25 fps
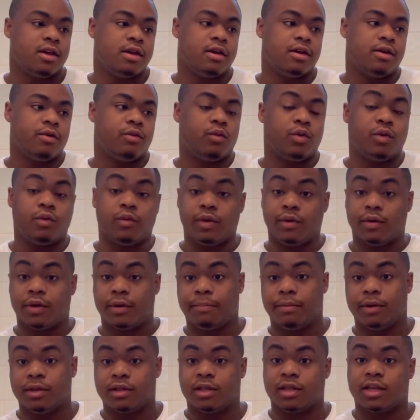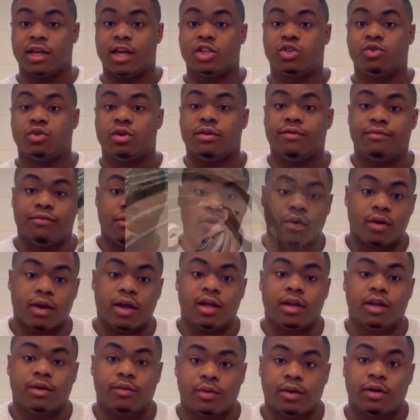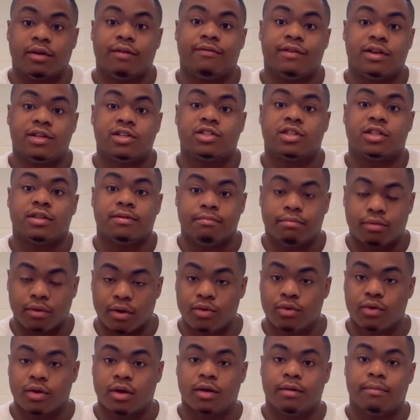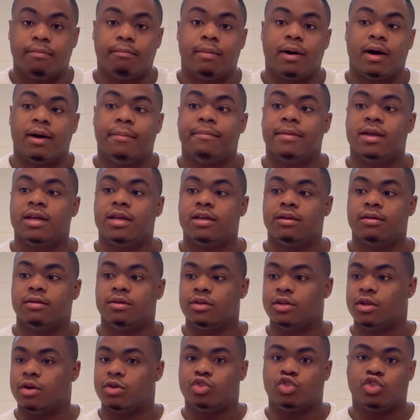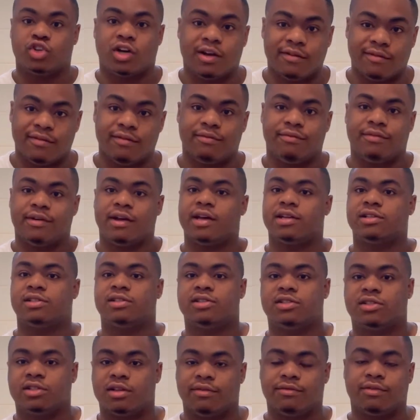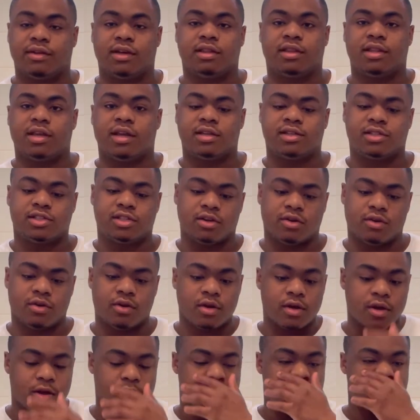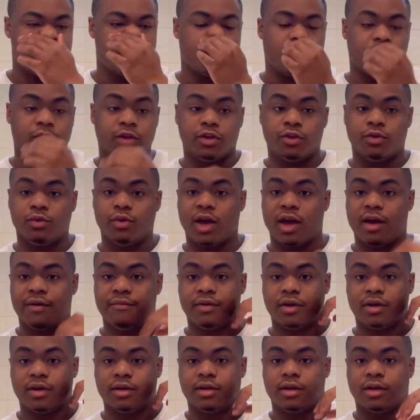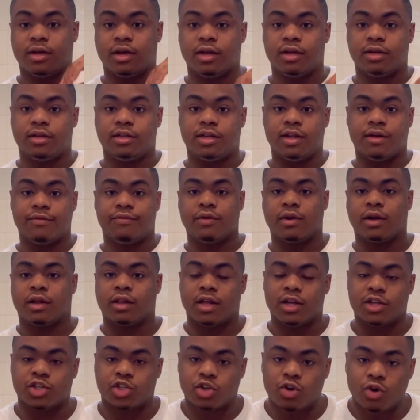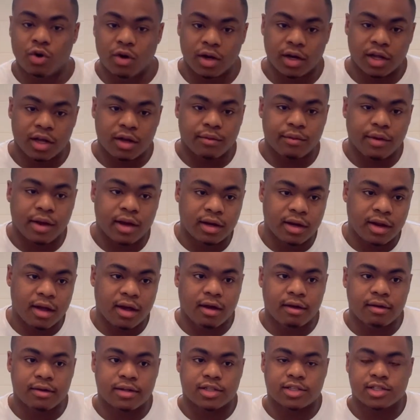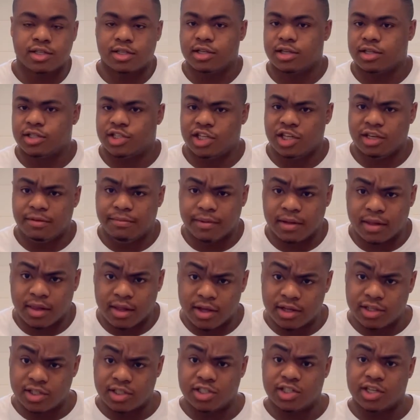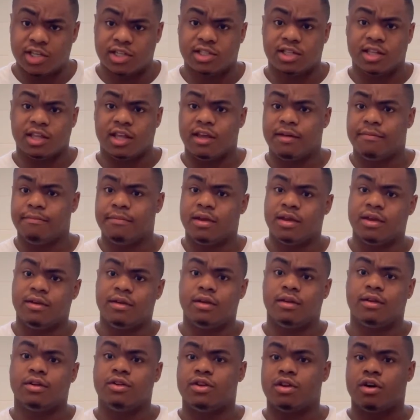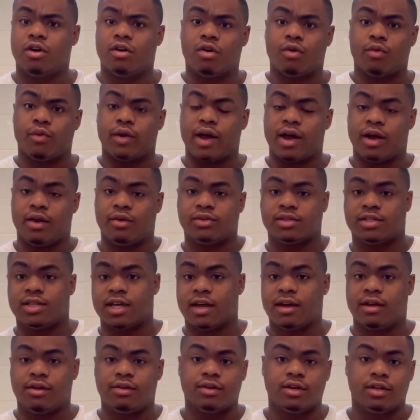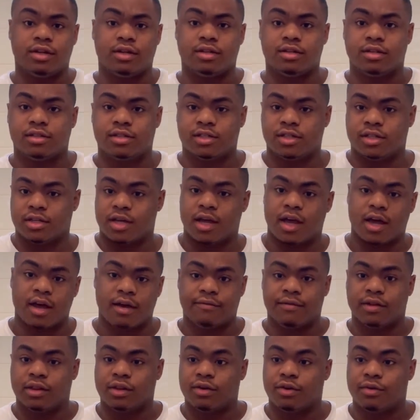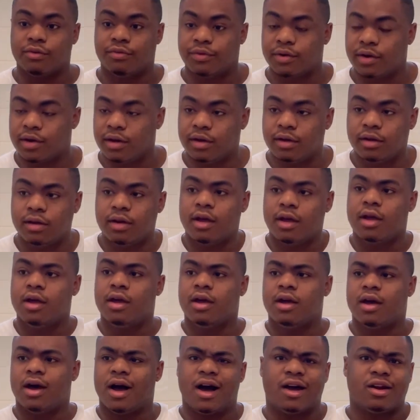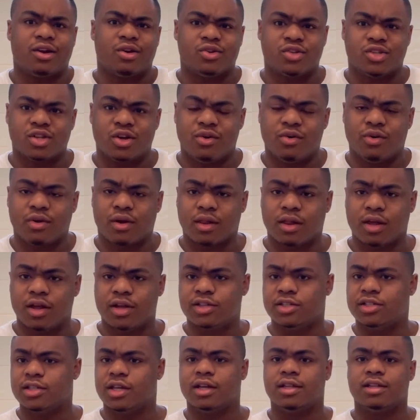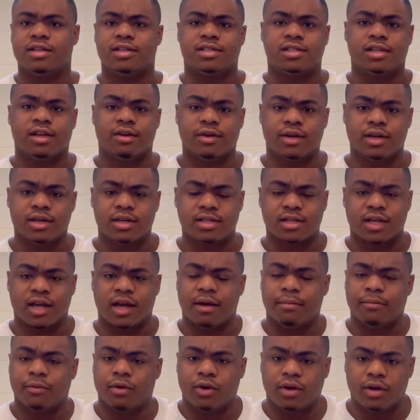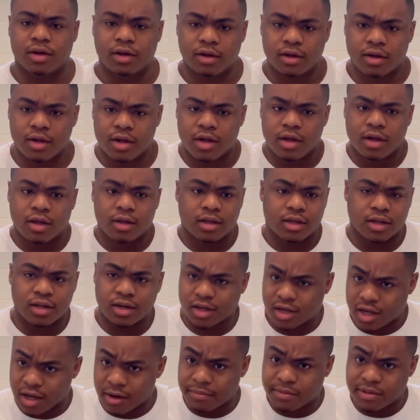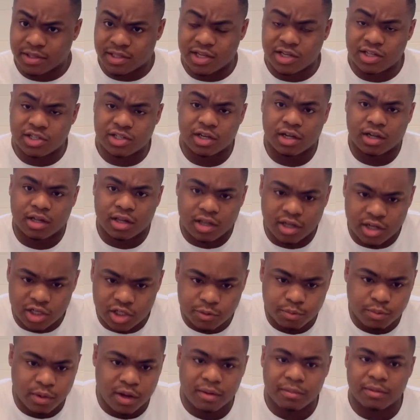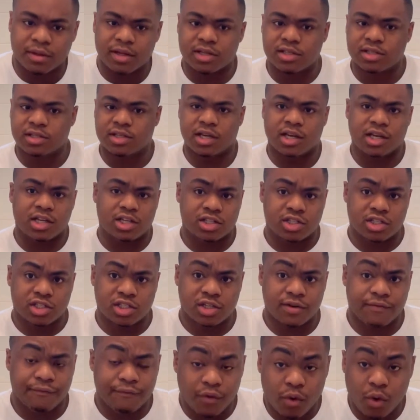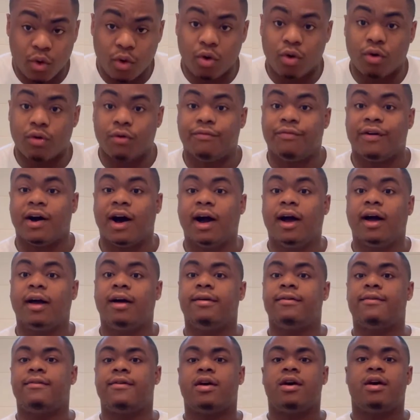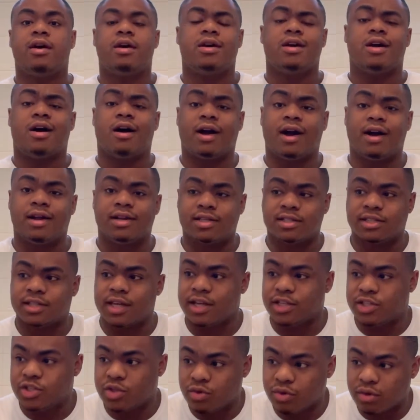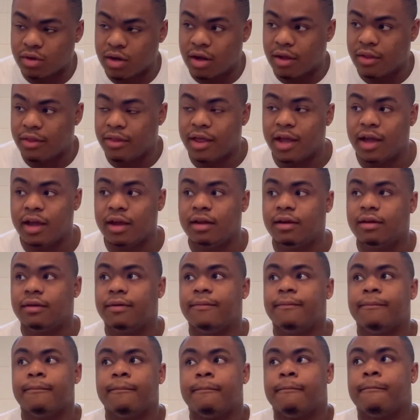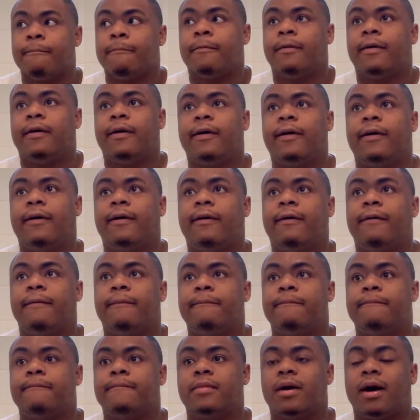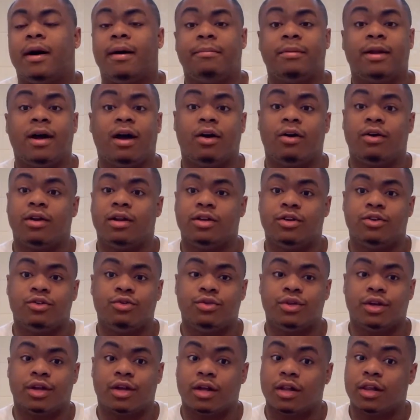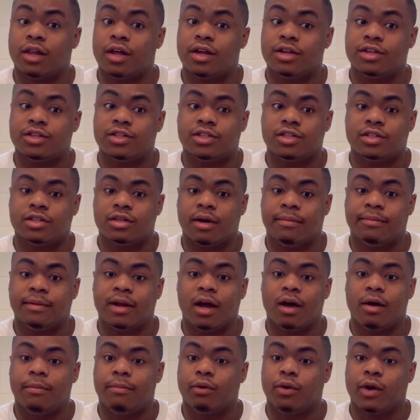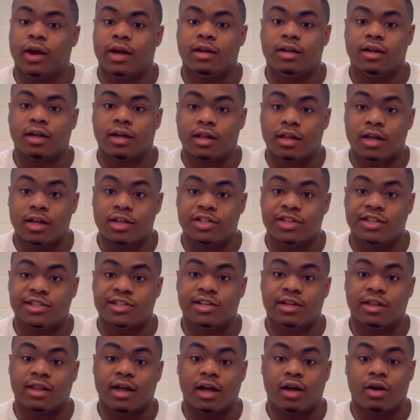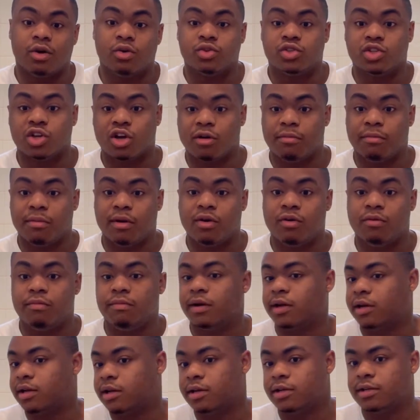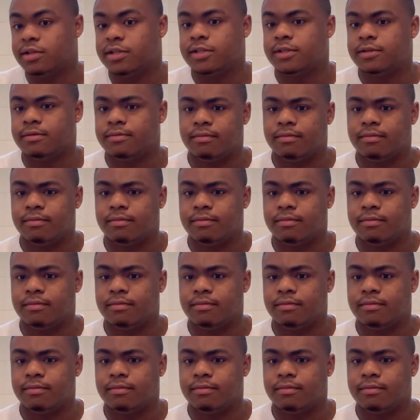when we would have put the K24 in, it would have eventually broke by me, driving fast and stuff like that. So we do have a different clutch going in right now. It's a cheap clutch just to get me, around town and to have a little fun. AutoZone clutch, nothing serious. I am gonna get a competition clutch, probably a stage 4 or 5. Y'all gotta stay tuned on that. I'm not gonna do the clutch. I'm not upgrading the clutch until I go turbo because,